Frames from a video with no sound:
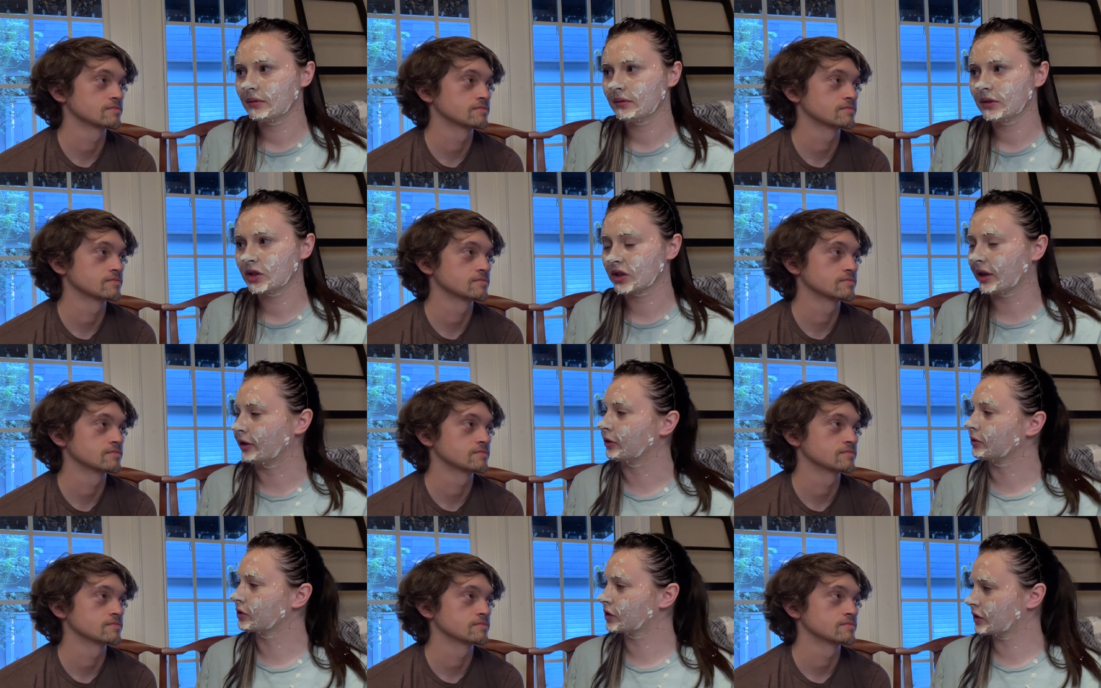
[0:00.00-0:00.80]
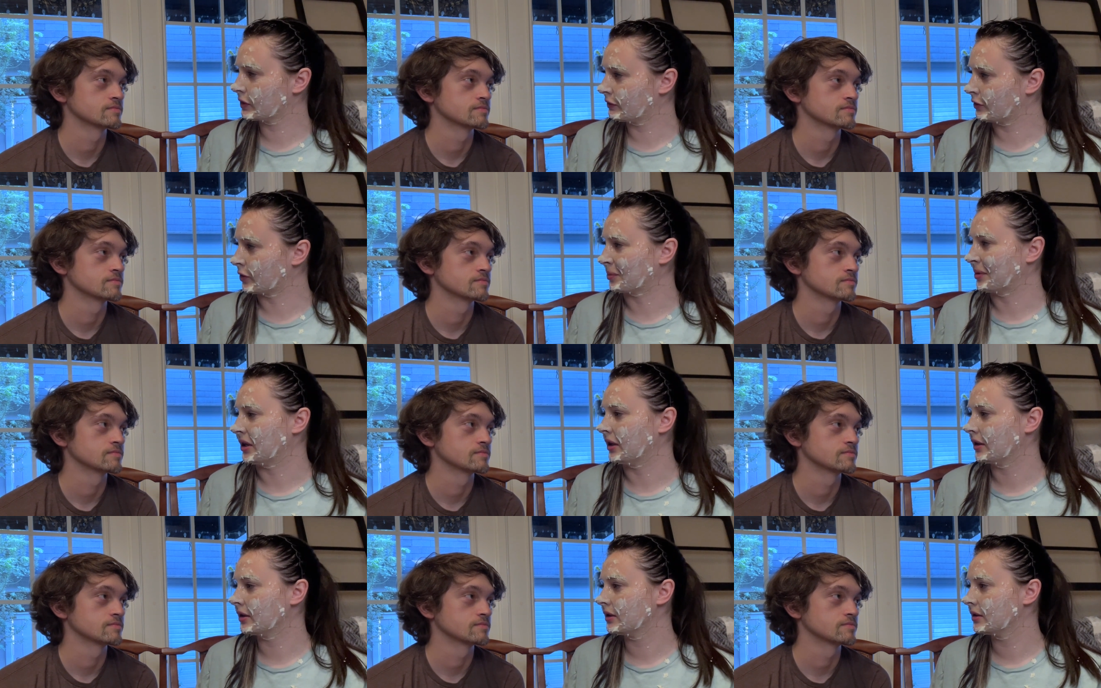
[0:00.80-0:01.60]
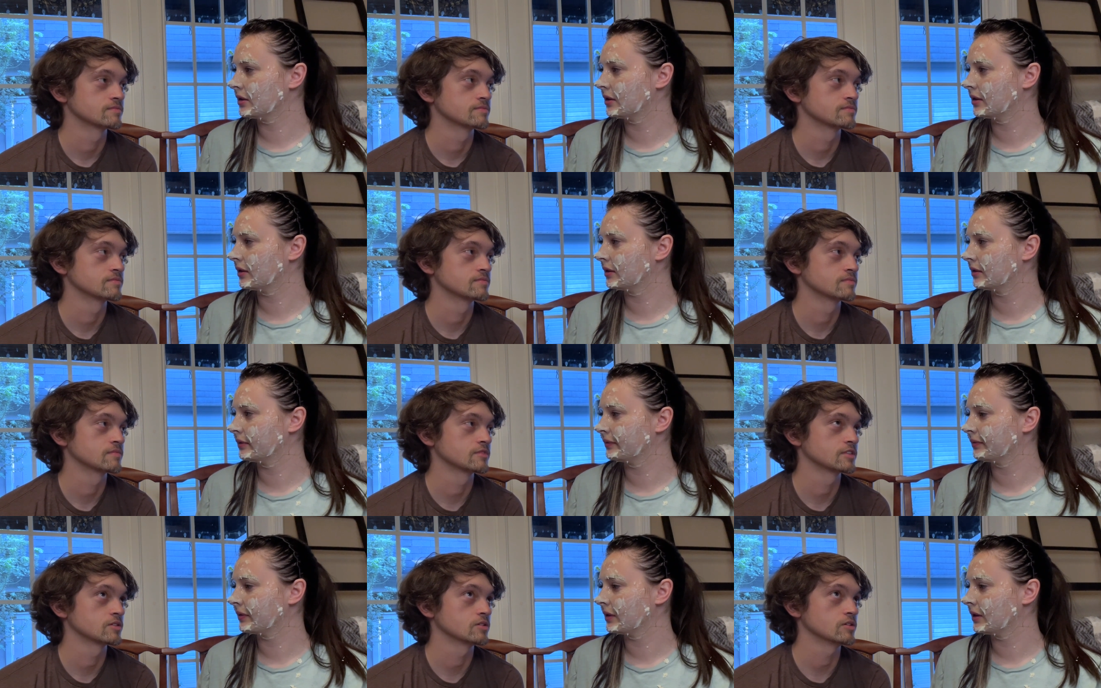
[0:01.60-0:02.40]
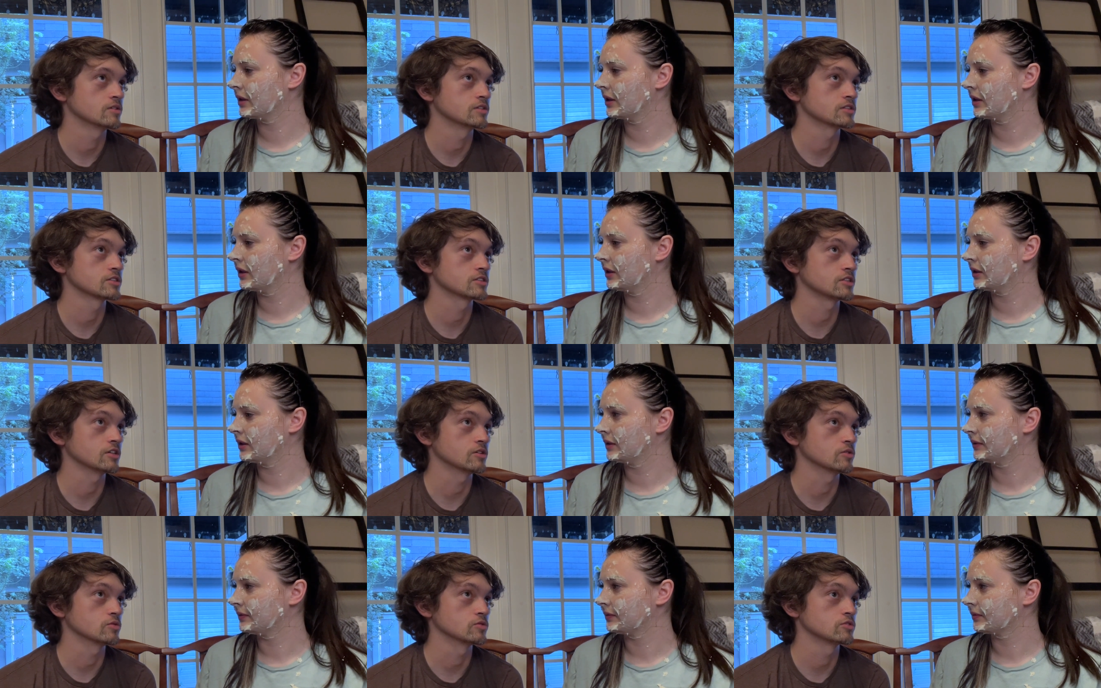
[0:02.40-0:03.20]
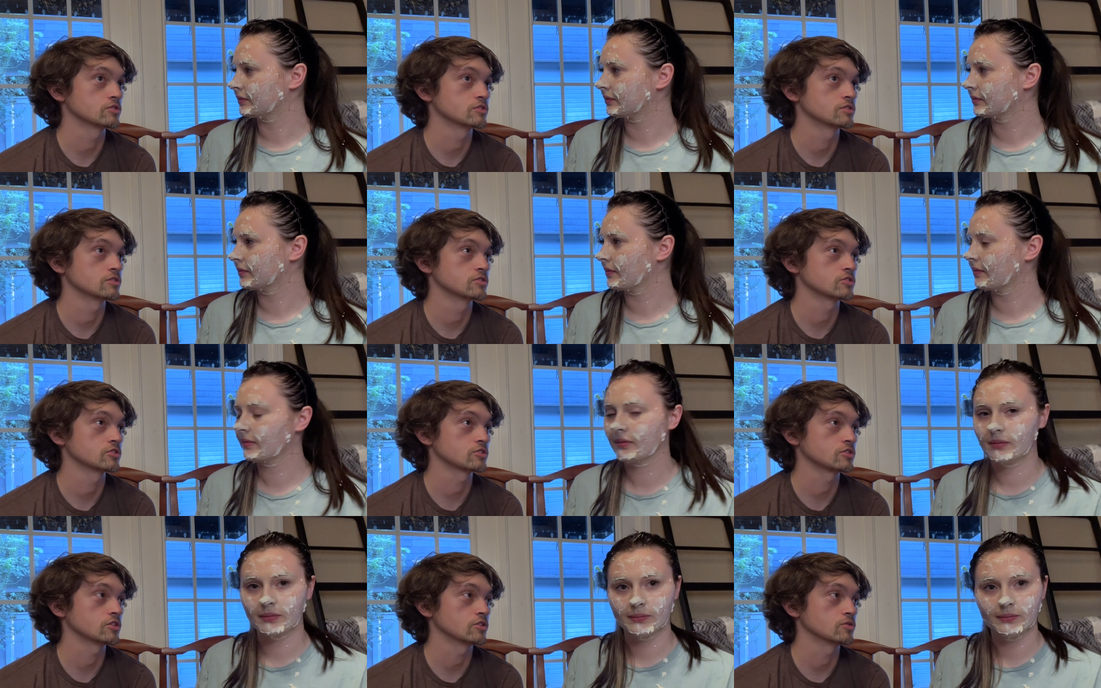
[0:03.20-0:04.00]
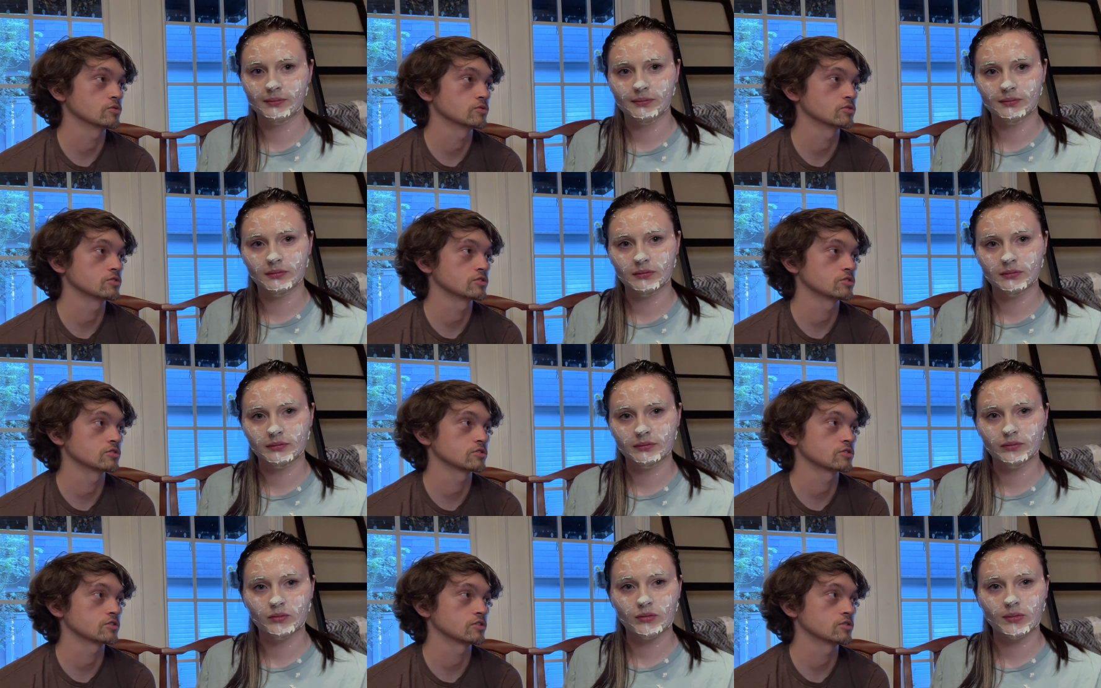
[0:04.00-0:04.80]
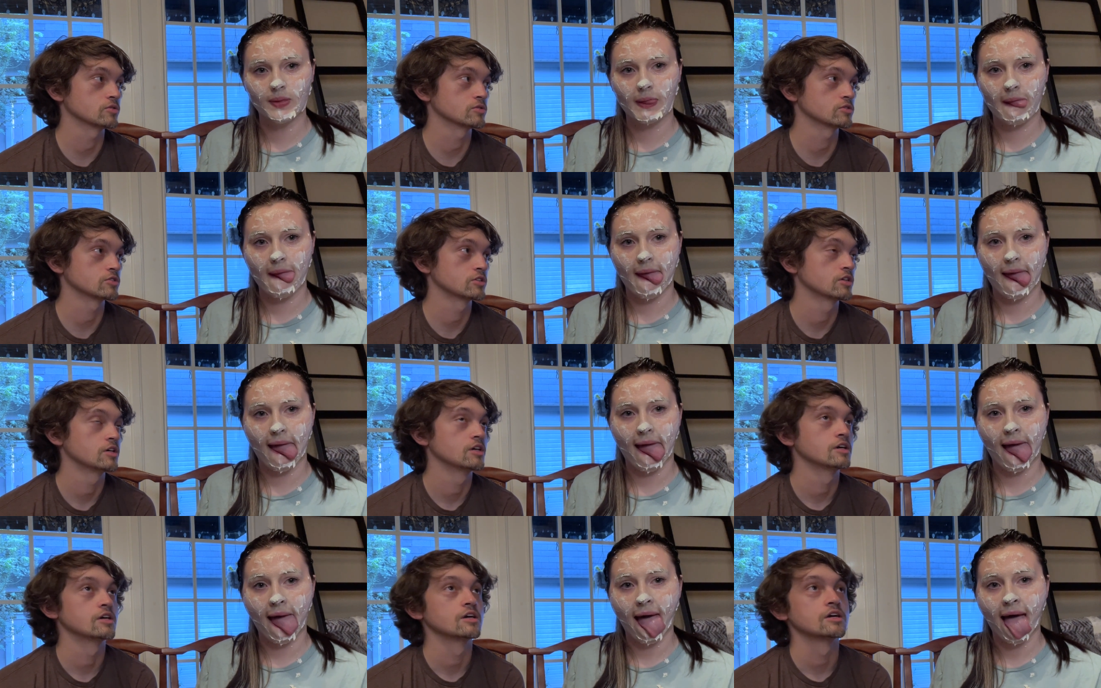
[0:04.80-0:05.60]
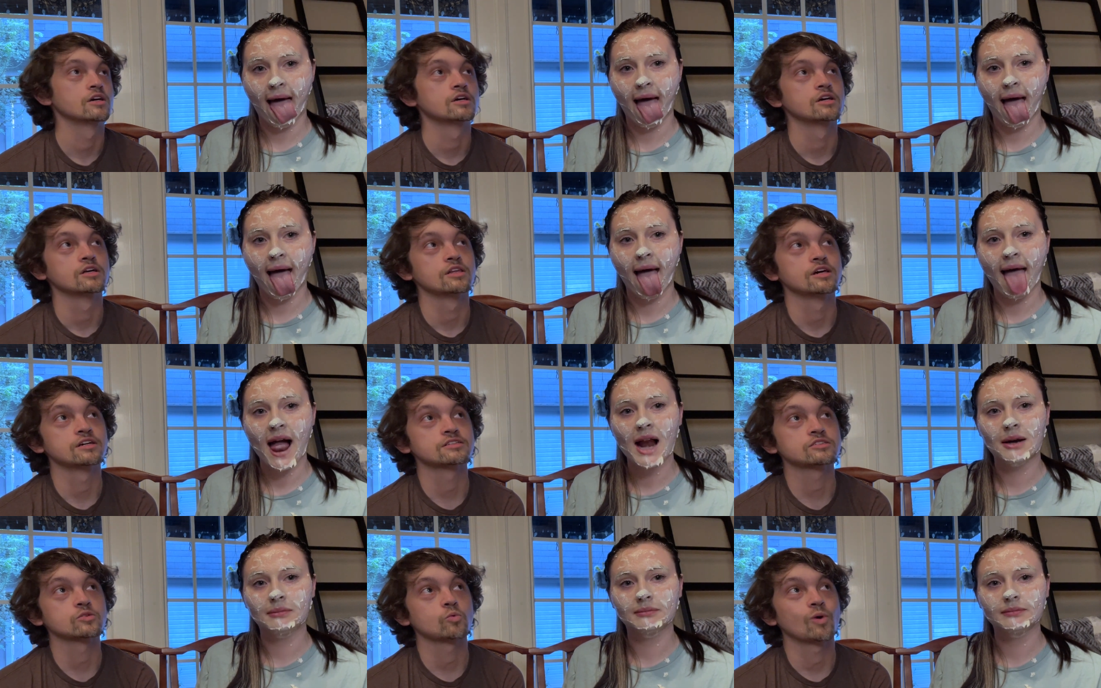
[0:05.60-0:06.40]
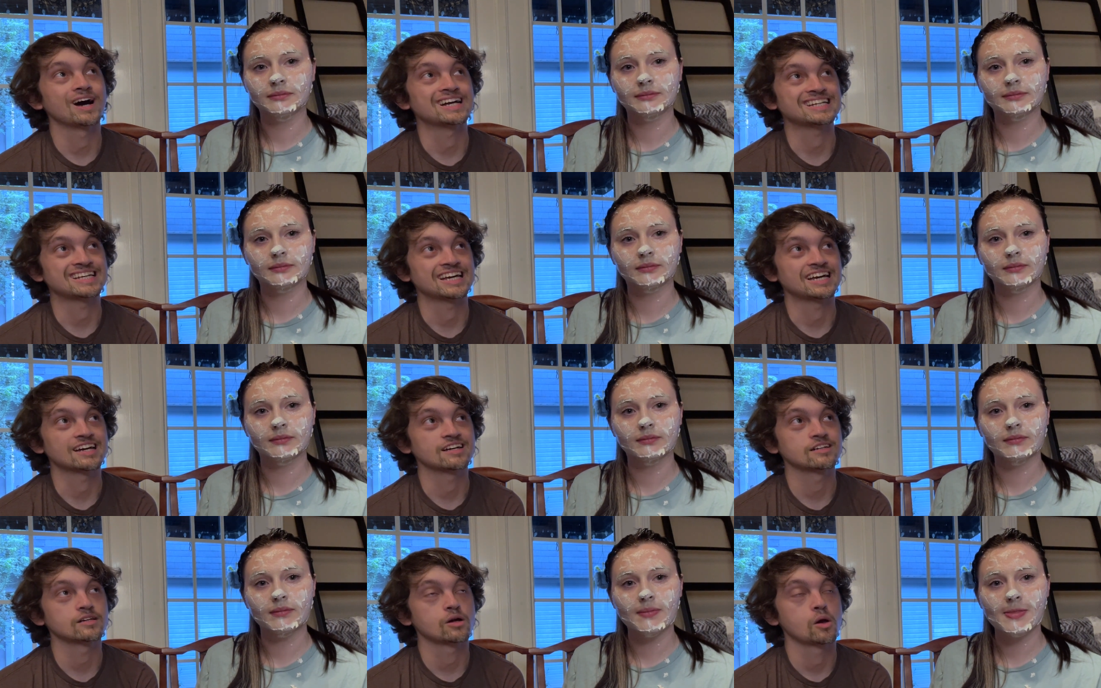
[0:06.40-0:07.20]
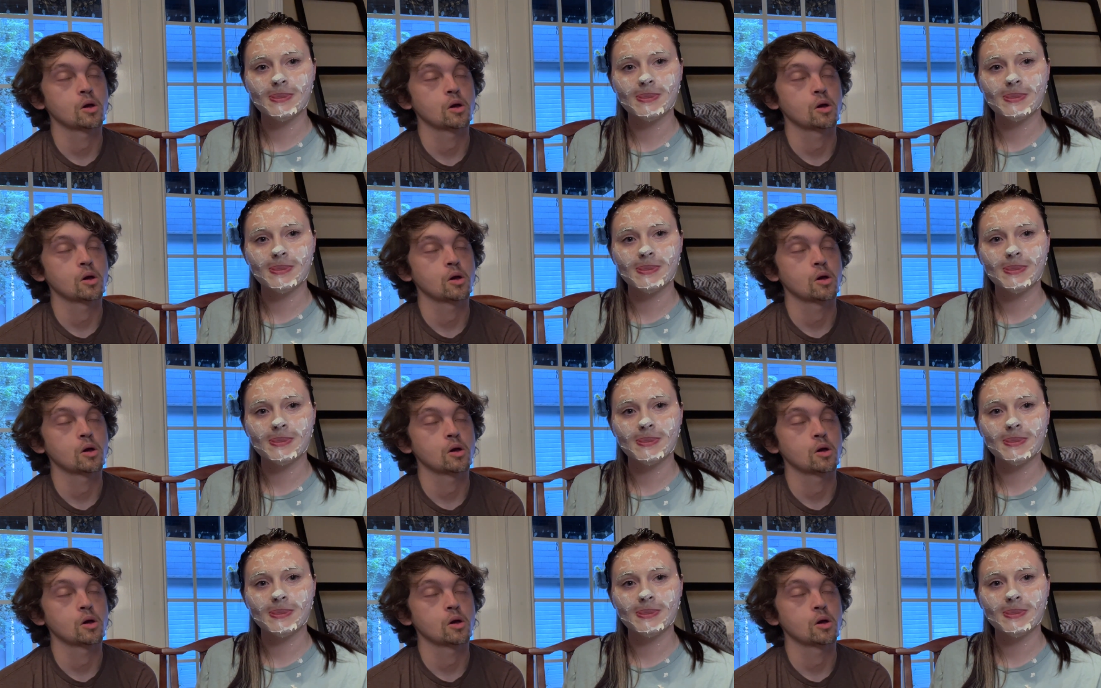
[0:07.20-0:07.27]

Speaker 1: Scuttles for me?
Speaker 2: Oh, Scuttles, Scuttles, Scuttles. That's the white cat.